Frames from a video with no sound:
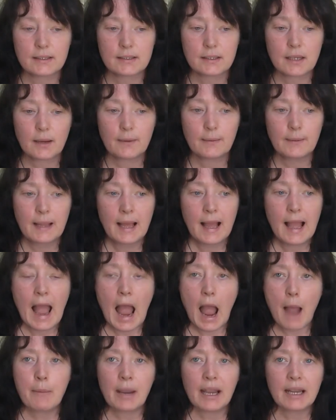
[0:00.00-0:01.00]
So
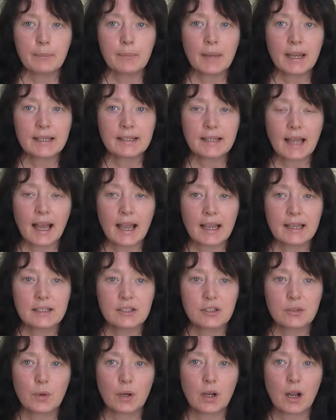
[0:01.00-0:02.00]
I might make that
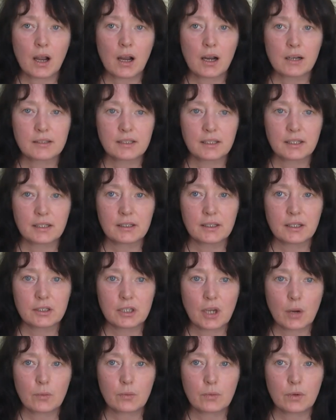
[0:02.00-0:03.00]
into a cardigan, I
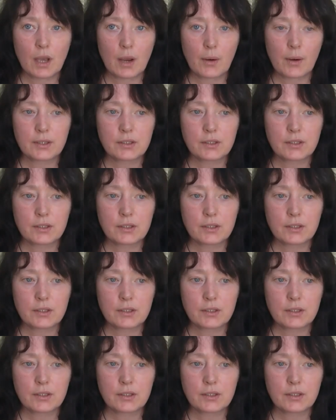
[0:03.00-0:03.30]
don't know.